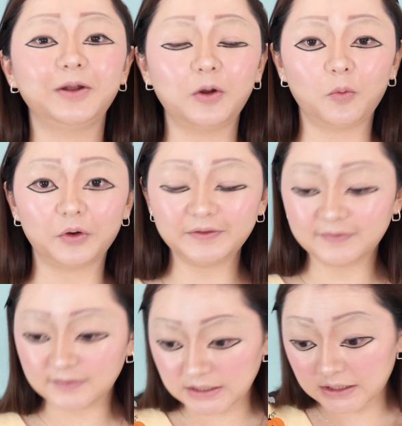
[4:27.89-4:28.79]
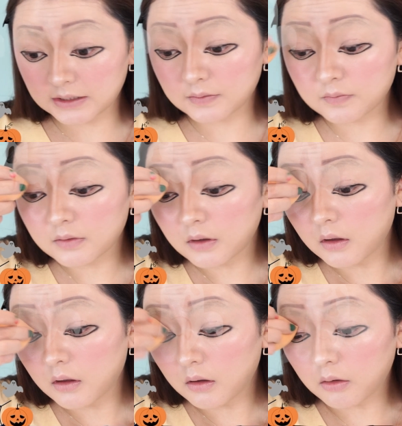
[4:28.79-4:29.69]
You know what? Since
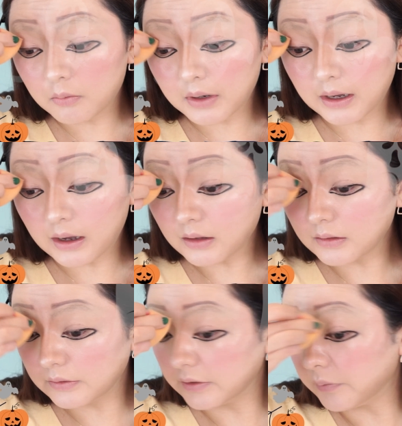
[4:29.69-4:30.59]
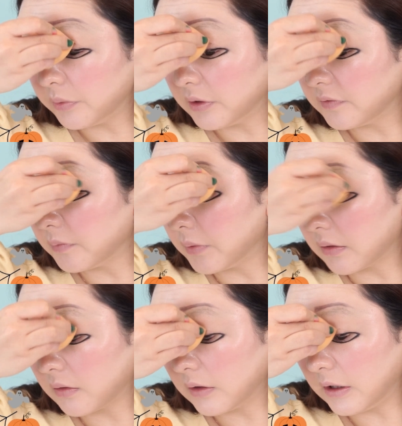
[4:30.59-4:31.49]
all my eyeliner appears on my
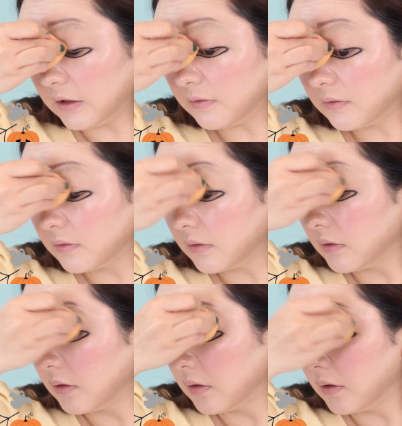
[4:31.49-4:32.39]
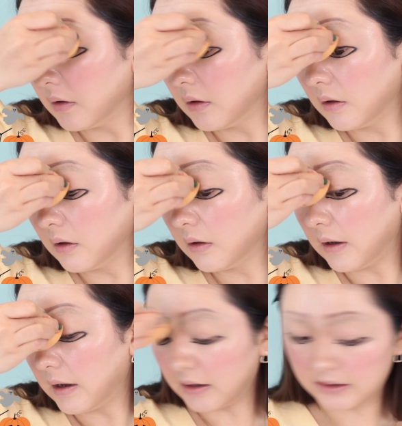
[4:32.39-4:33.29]
crease,
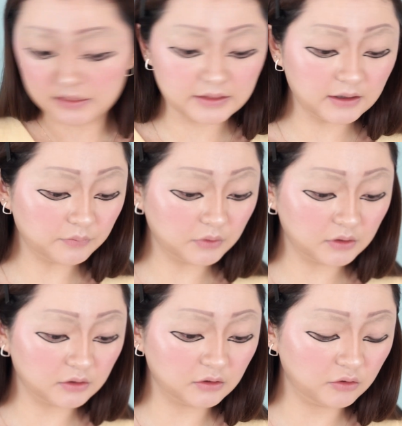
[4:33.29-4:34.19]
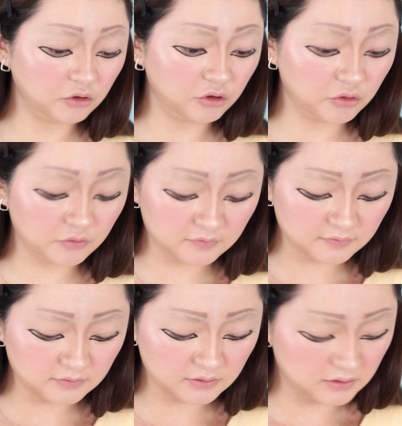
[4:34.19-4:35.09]
I think I'm gonna
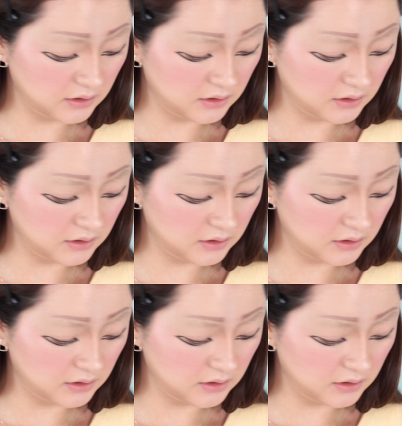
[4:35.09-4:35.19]
use